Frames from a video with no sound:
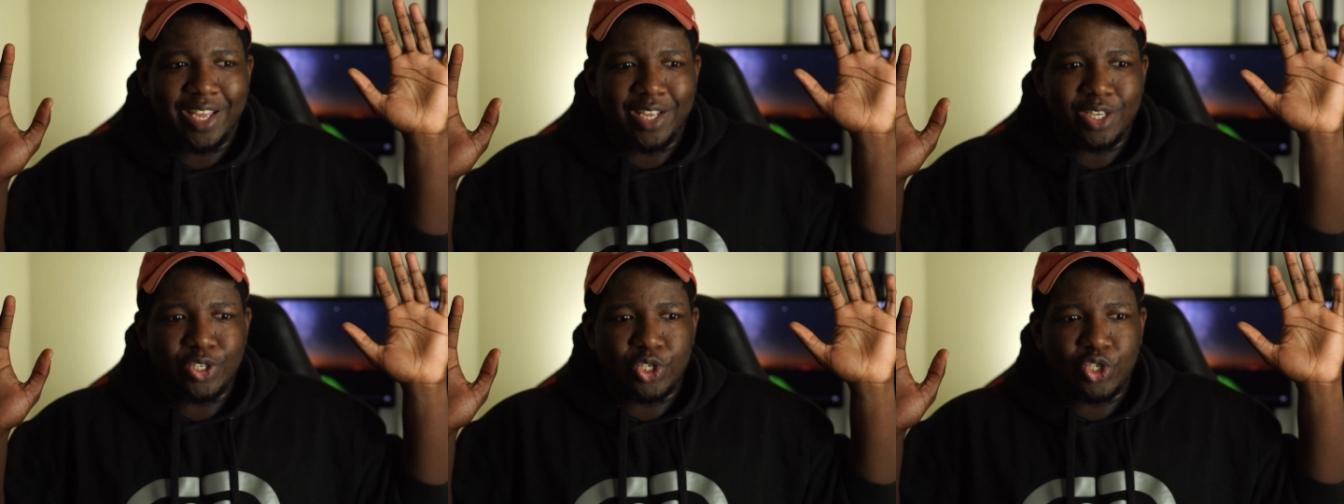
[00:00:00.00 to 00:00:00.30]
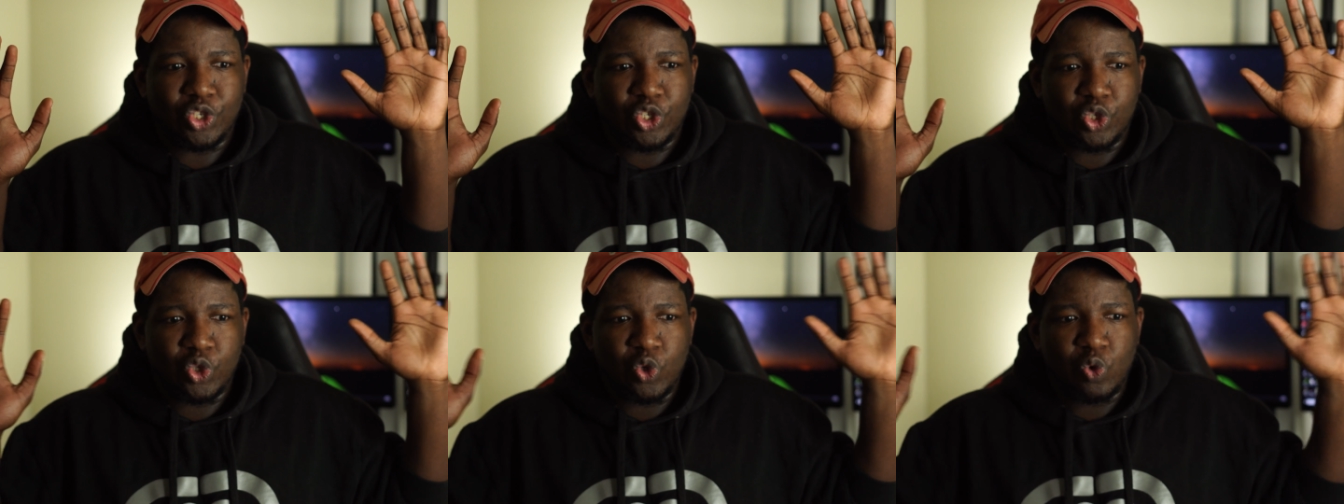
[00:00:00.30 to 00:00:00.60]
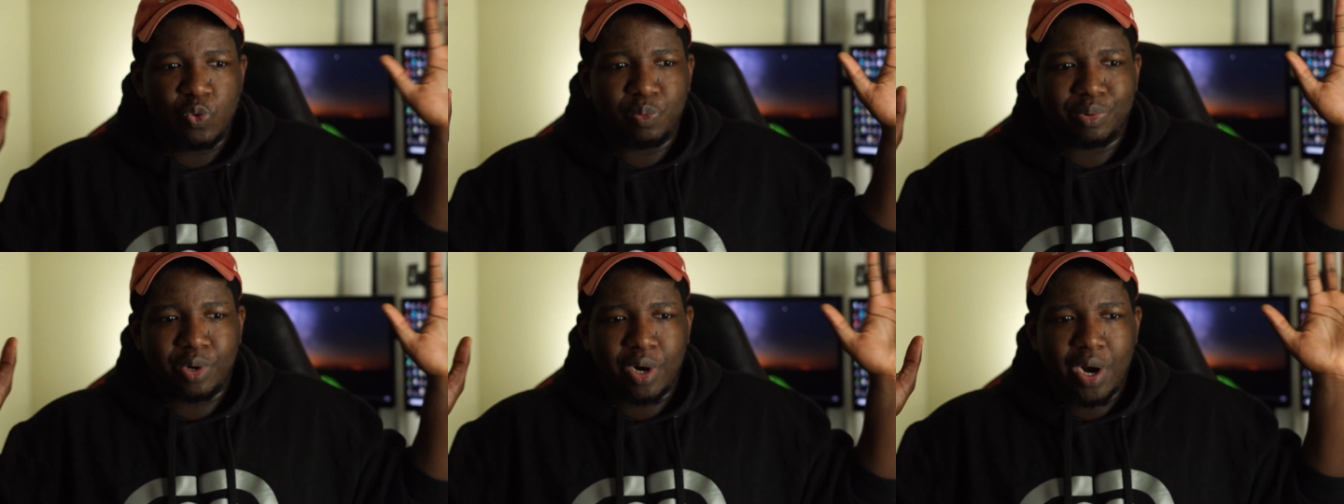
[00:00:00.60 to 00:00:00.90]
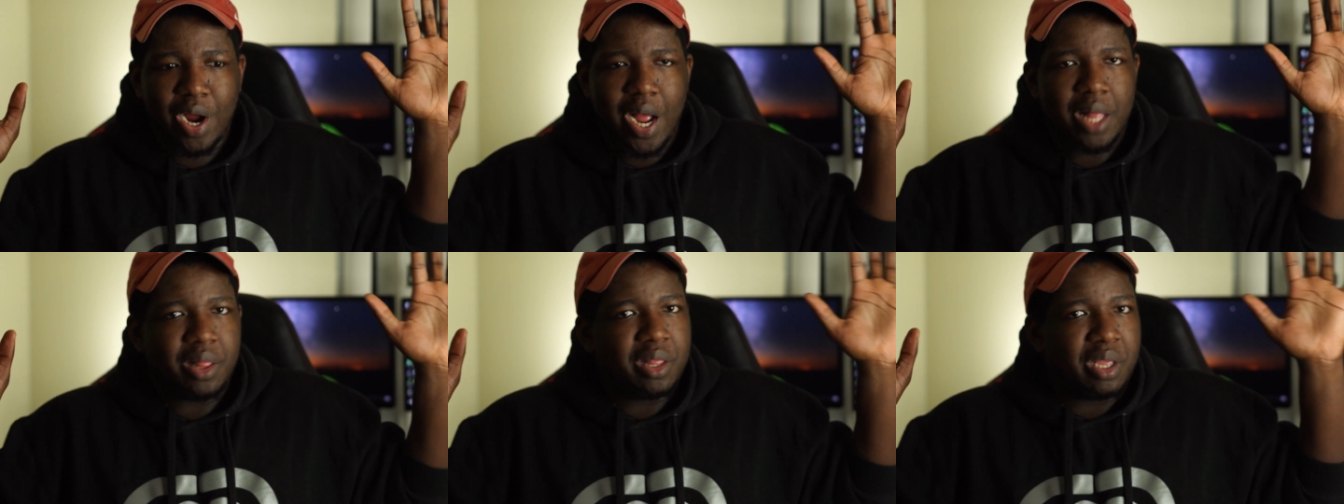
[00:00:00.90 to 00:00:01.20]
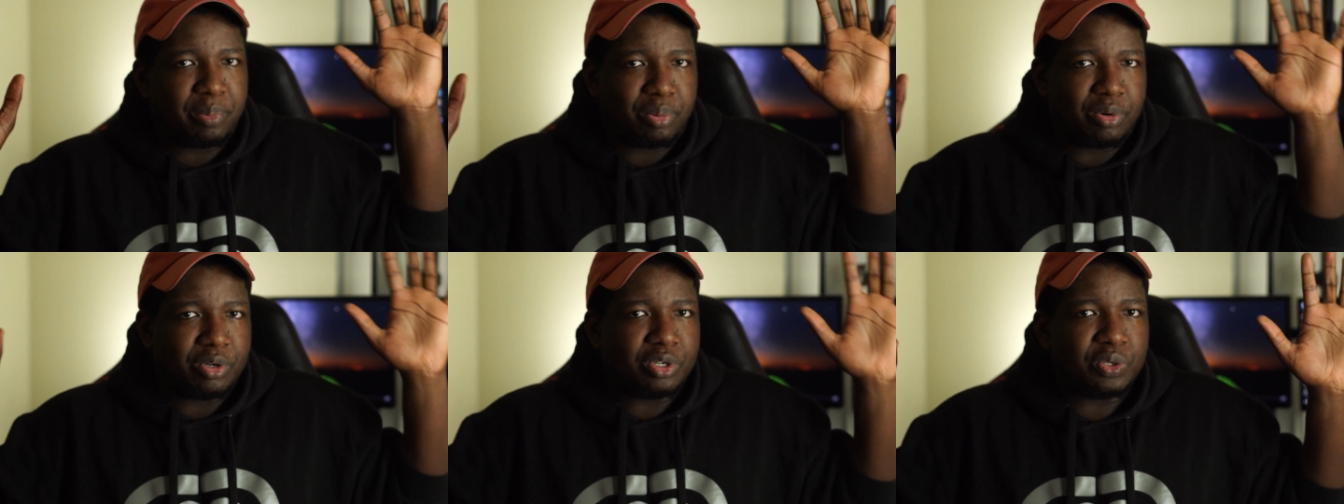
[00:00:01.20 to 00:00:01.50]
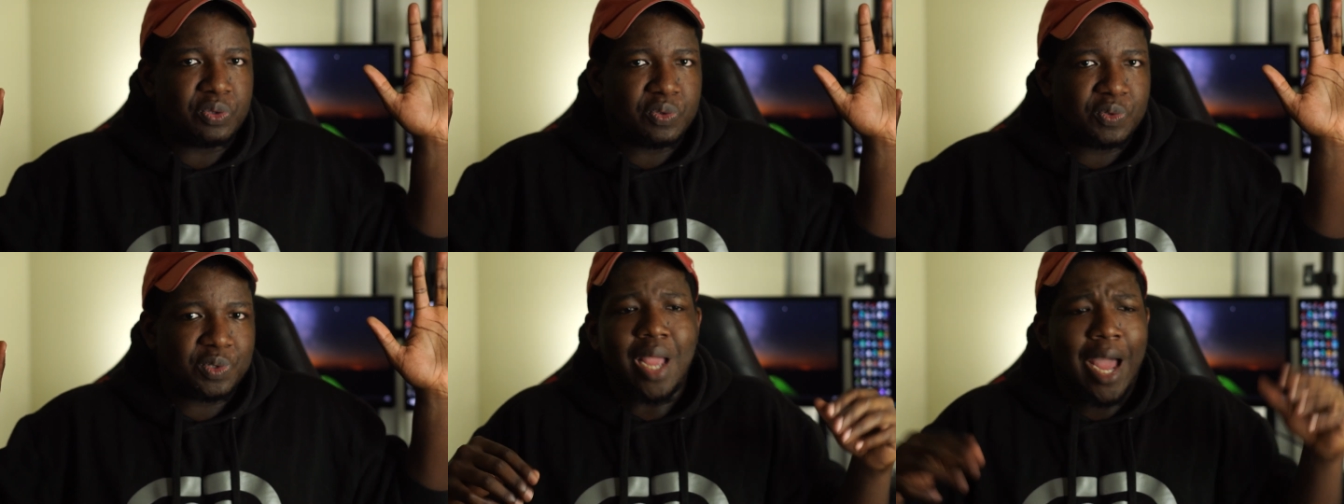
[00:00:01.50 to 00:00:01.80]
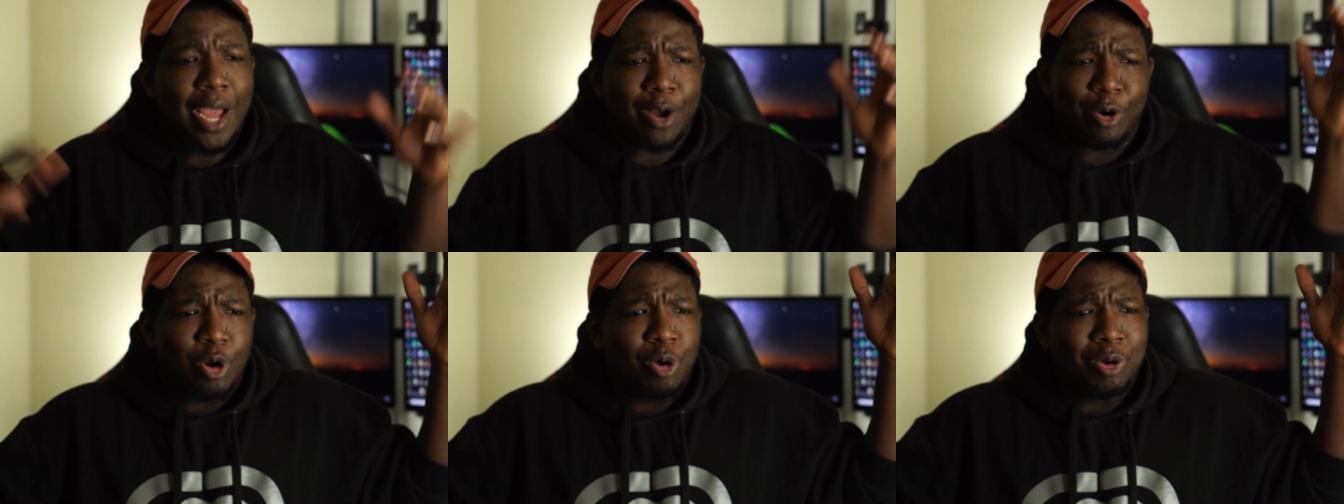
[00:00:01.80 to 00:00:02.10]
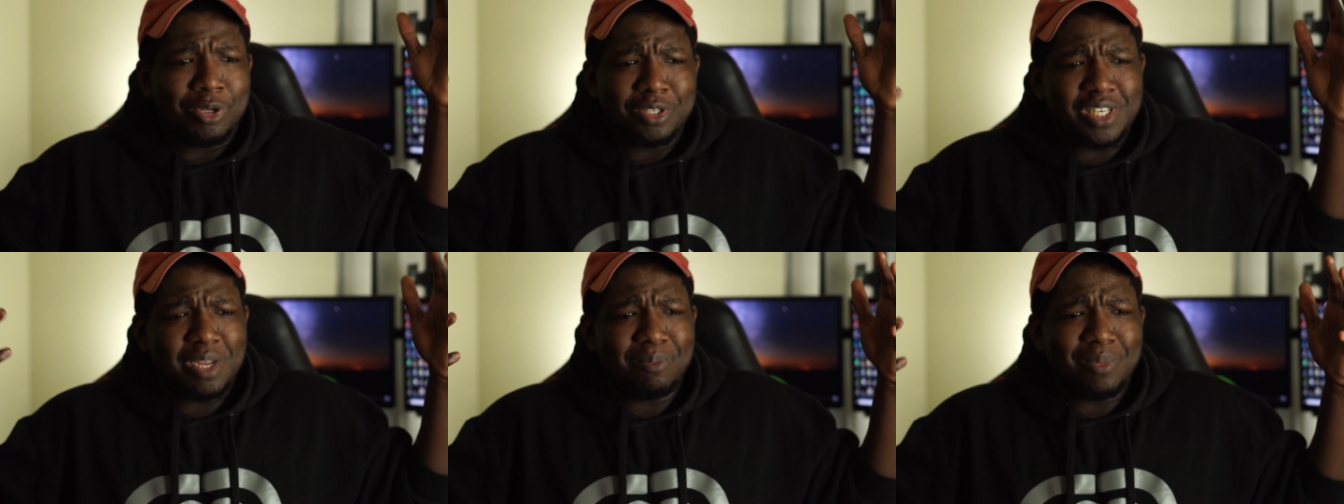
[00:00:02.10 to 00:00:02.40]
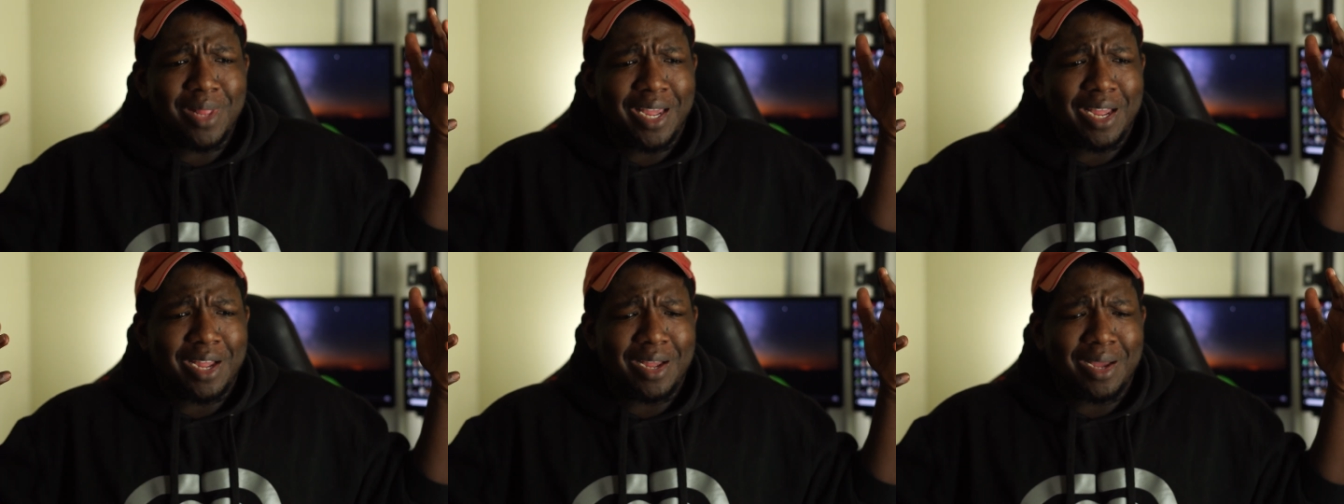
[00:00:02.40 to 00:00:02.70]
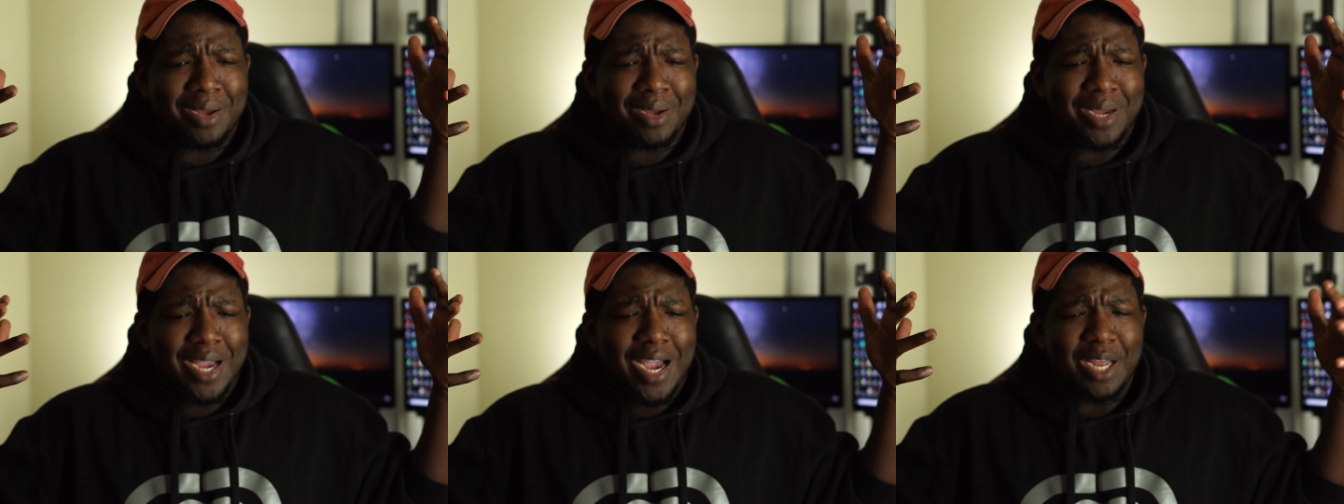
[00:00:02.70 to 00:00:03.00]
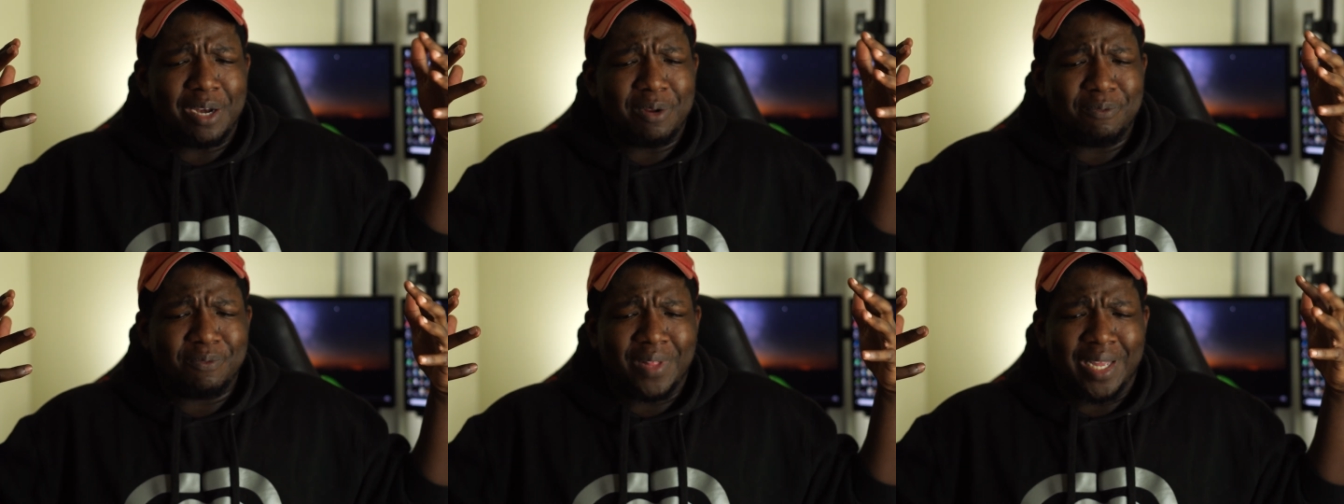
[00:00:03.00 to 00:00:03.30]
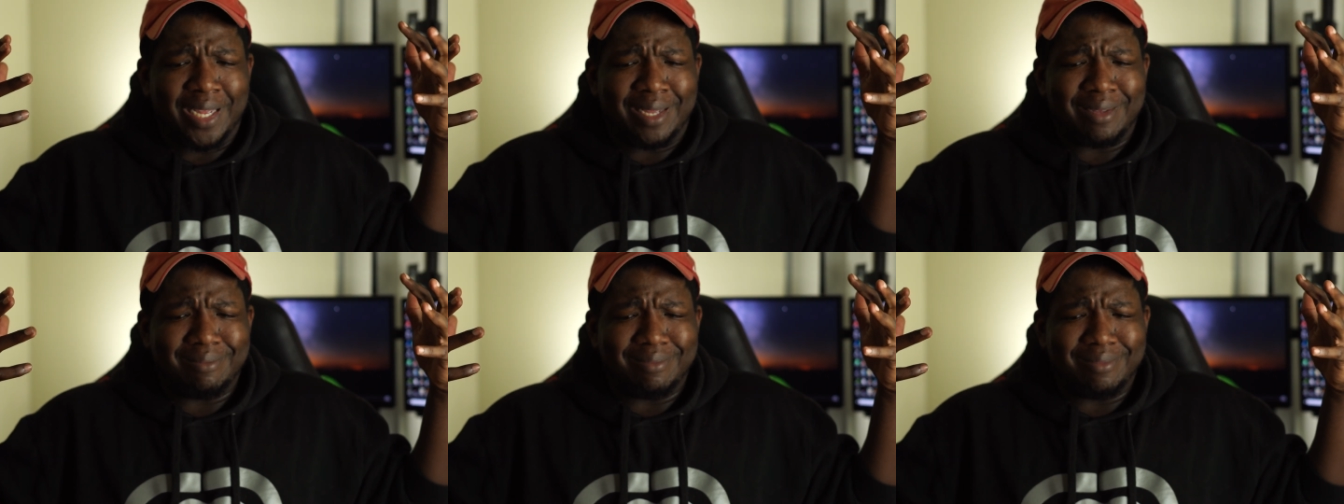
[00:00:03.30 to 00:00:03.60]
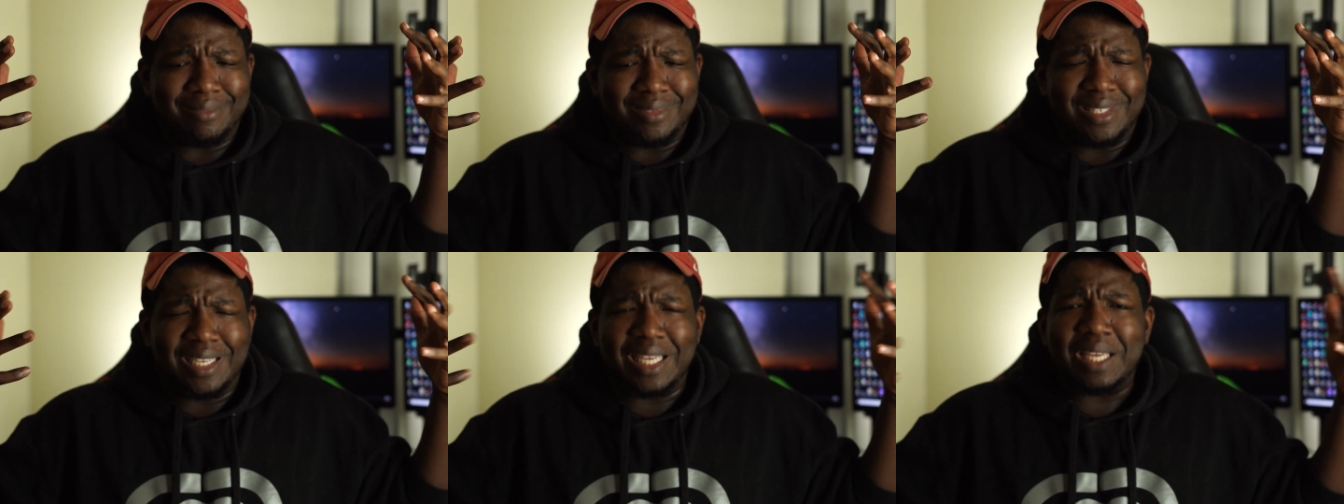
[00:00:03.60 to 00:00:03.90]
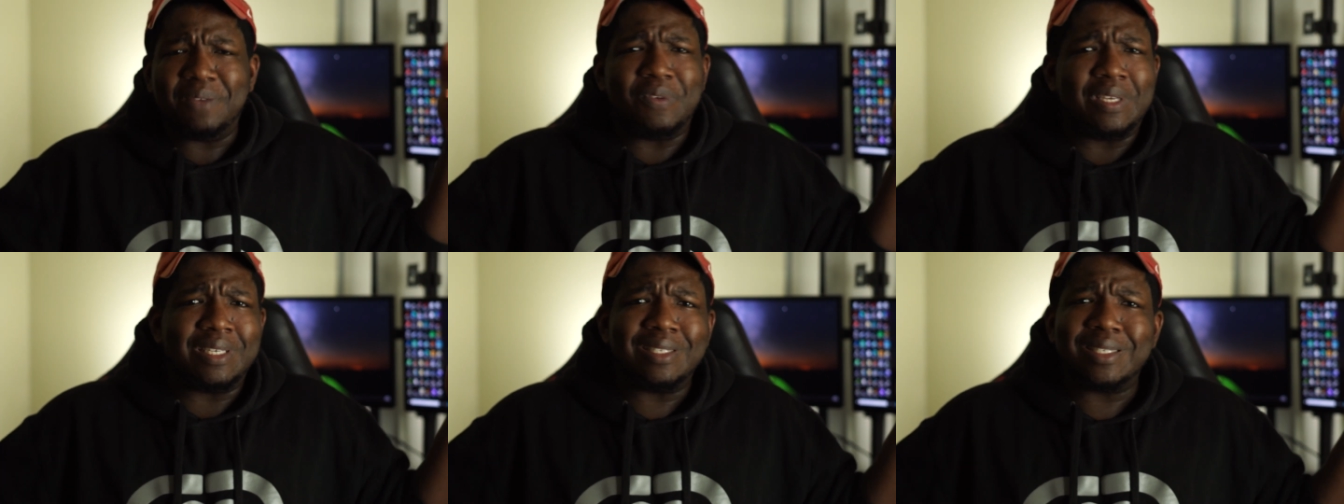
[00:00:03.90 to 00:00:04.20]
super highly produced. I don't know, it seemed like a kind of, TV